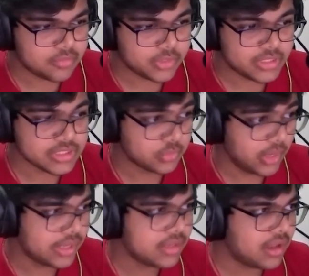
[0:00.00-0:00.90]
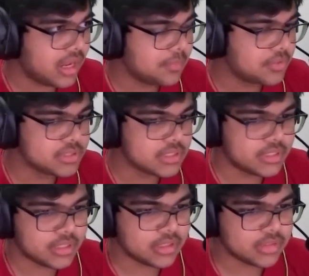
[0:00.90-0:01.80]
Which is why I
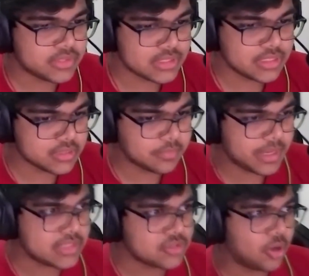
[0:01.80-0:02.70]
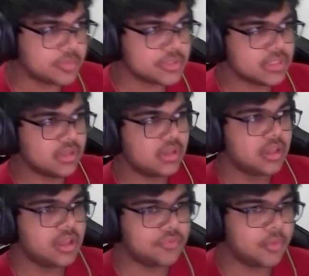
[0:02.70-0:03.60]
personally think 16 is the best option
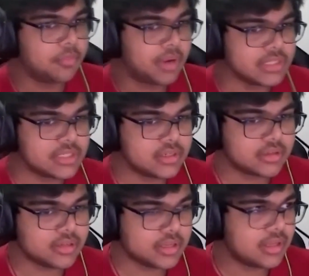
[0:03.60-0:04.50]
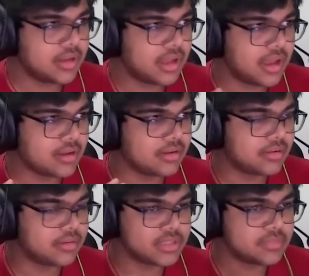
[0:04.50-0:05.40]
if your budget
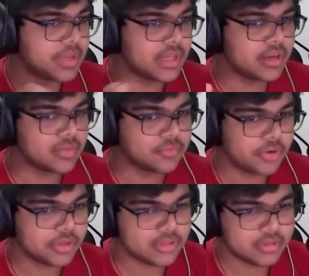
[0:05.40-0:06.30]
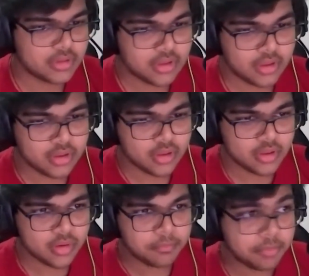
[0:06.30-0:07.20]
is big enough for it.
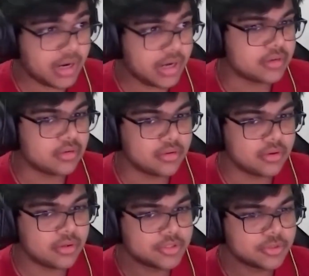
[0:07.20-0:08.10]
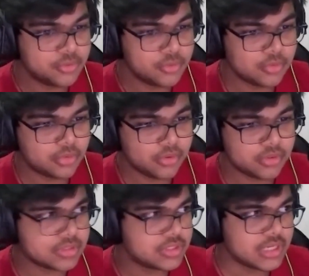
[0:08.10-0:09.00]
But also do
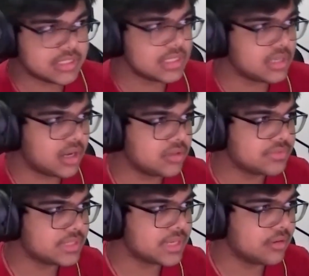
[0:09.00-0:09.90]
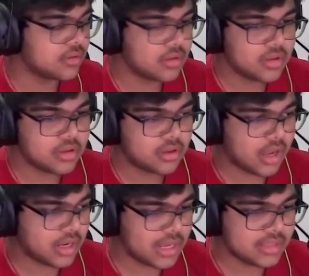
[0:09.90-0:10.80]
note, just as Raghav said,
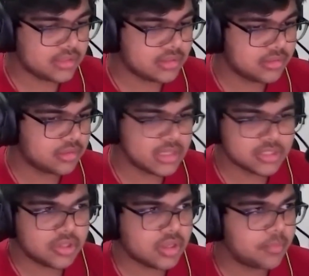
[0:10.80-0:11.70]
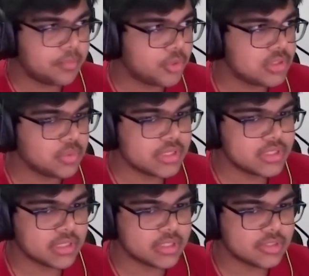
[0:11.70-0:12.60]
unlike the rest of the components we
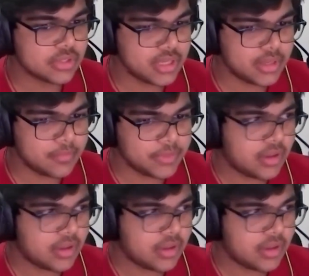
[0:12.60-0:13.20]
discussed today,